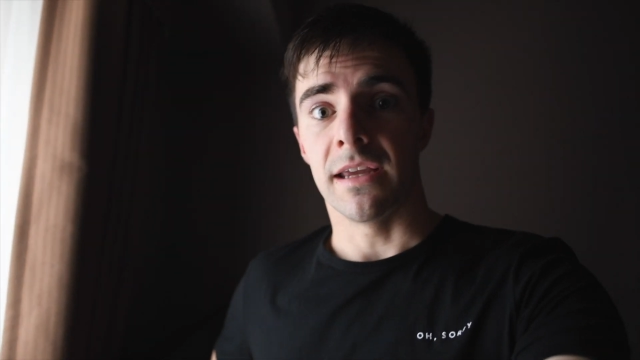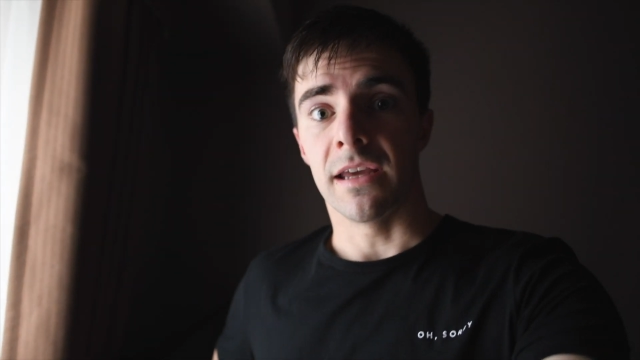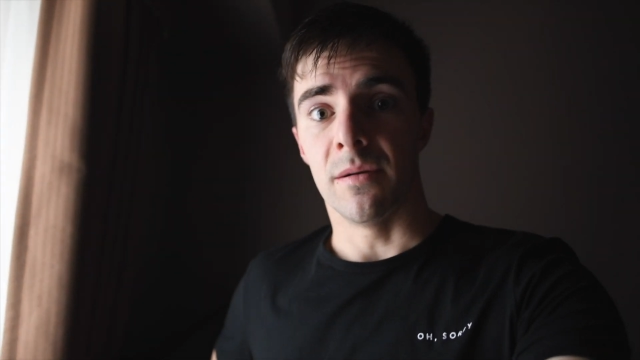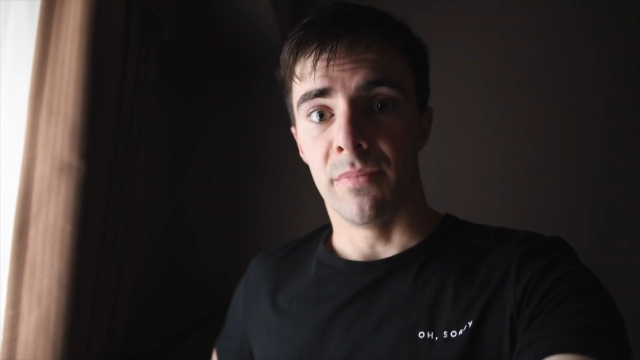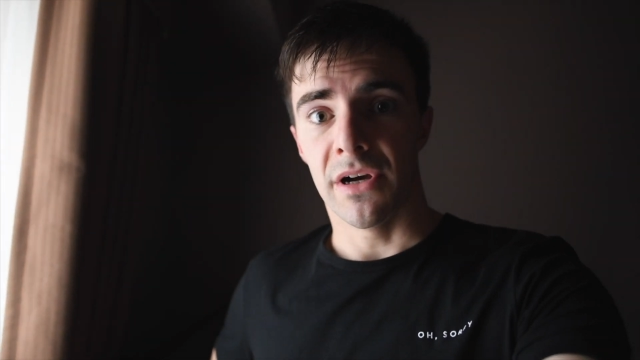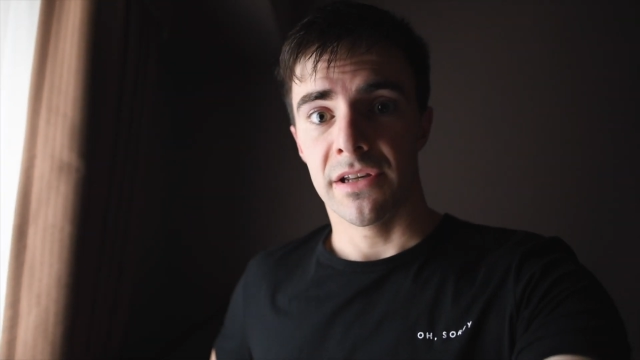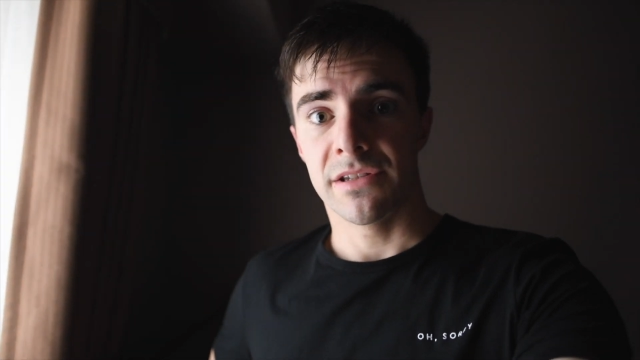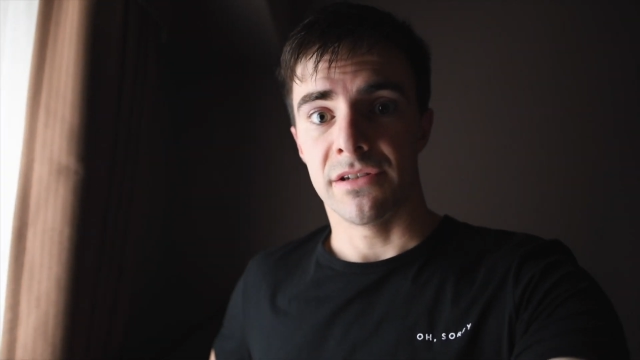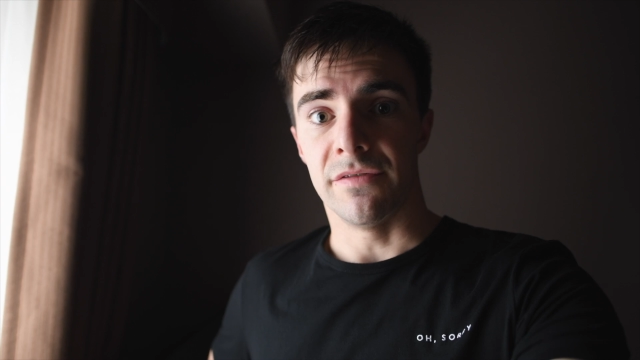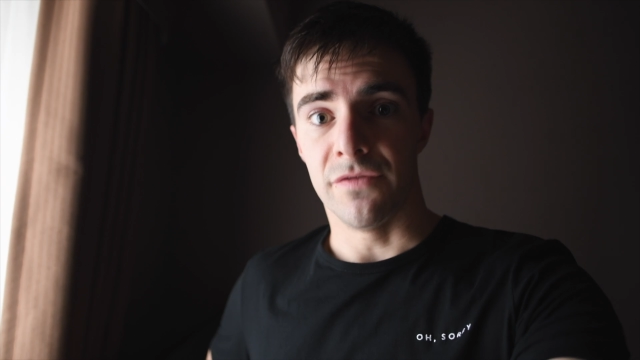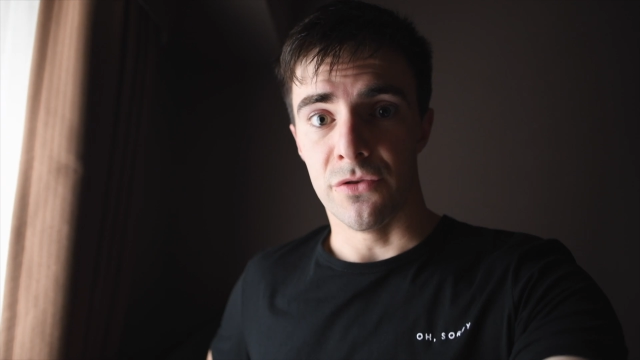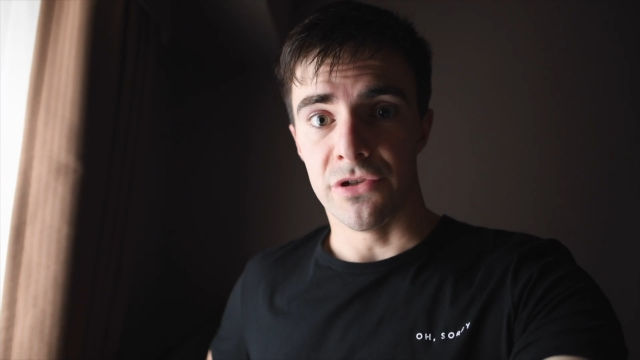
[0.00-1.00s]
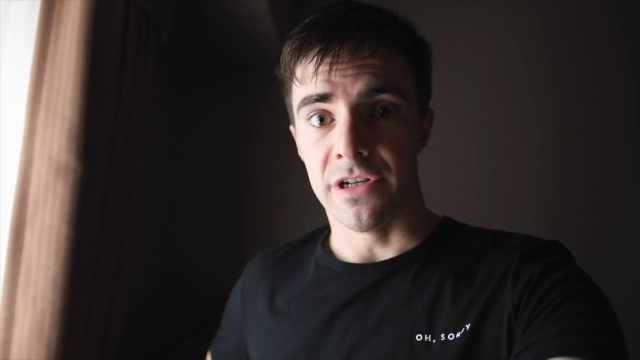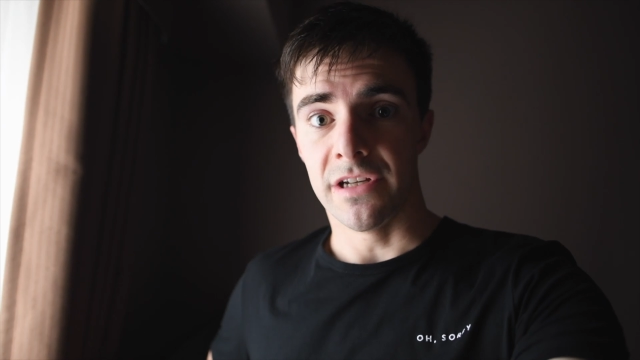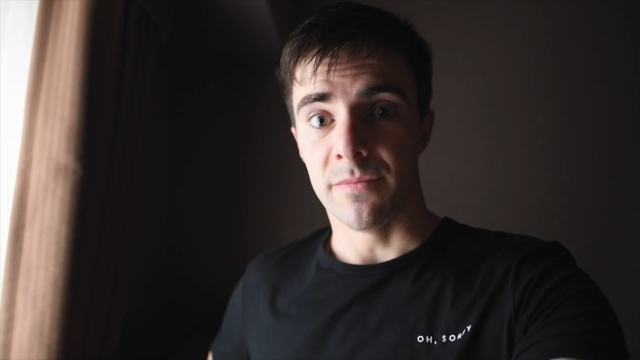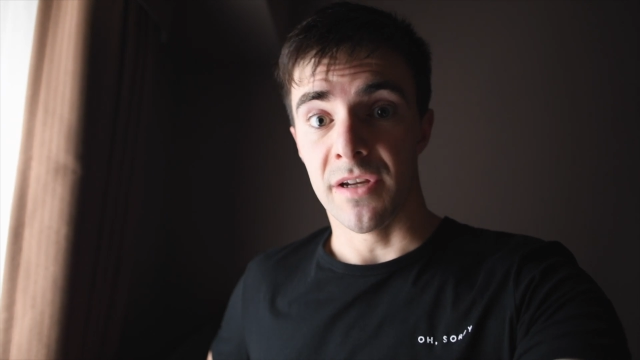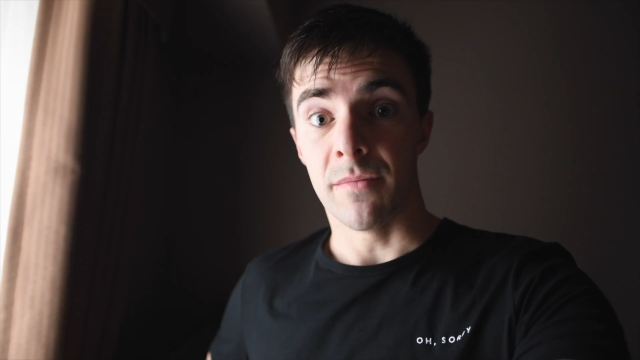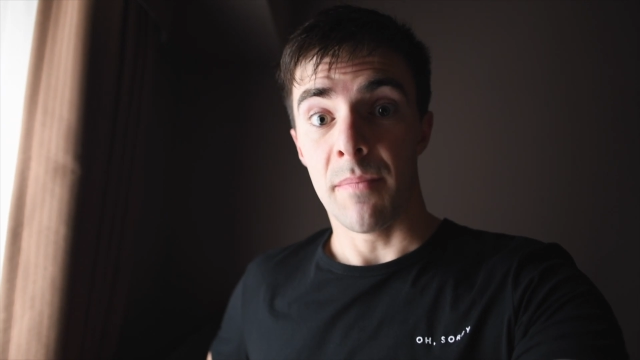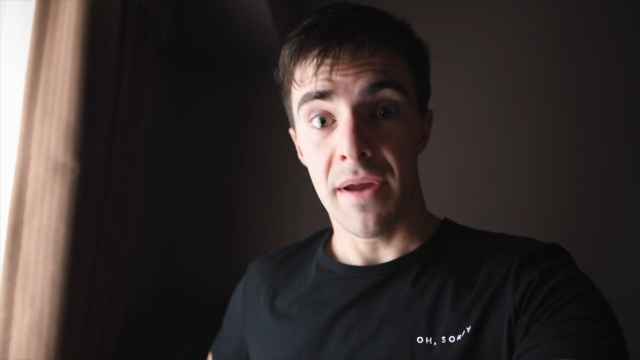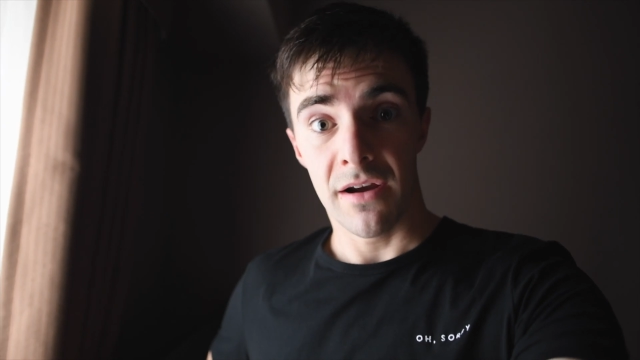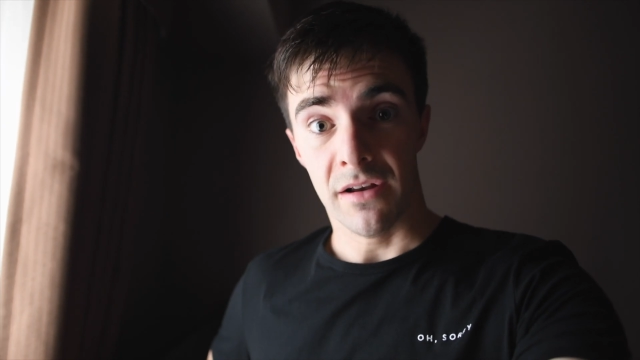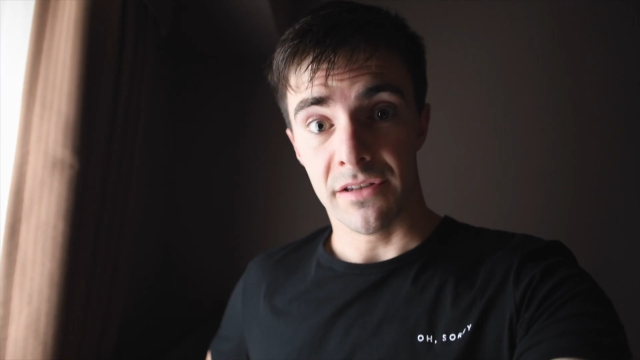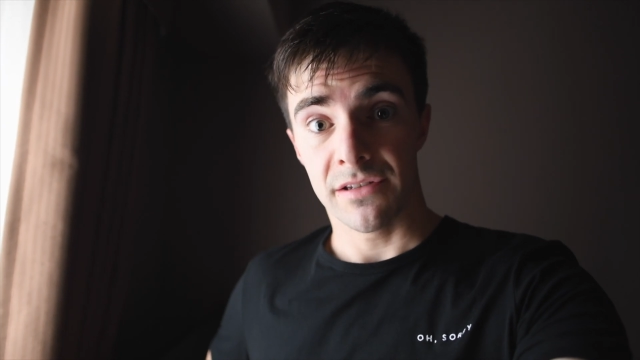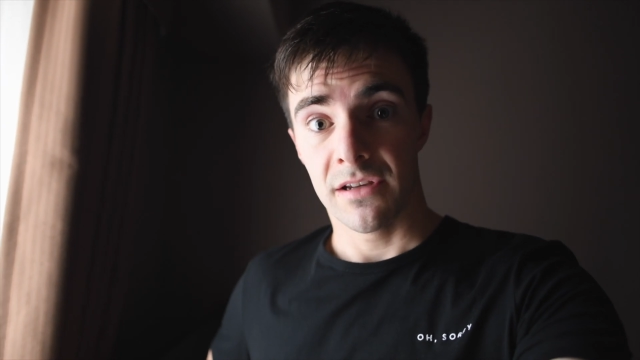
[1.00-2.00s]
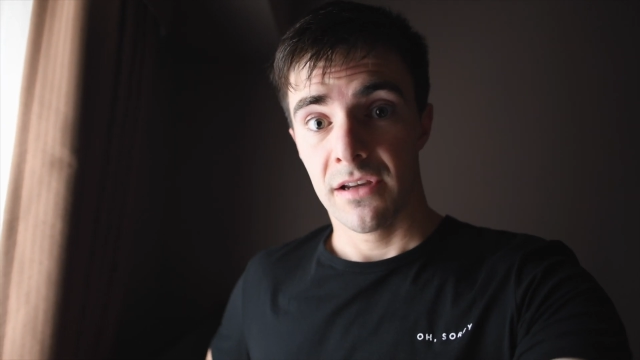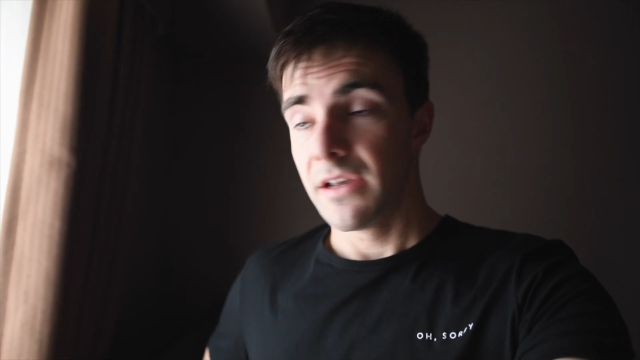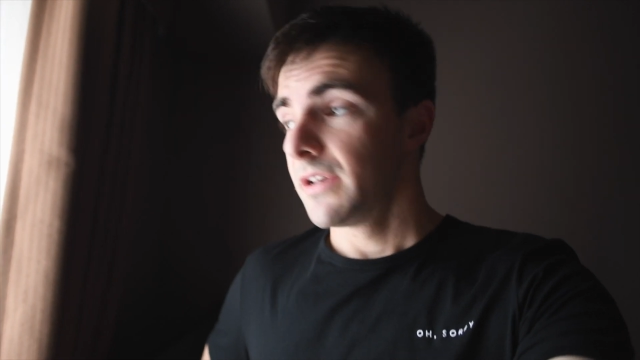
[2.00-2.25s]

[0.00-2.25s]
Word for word: then get a bus to Fuji to meet my parents.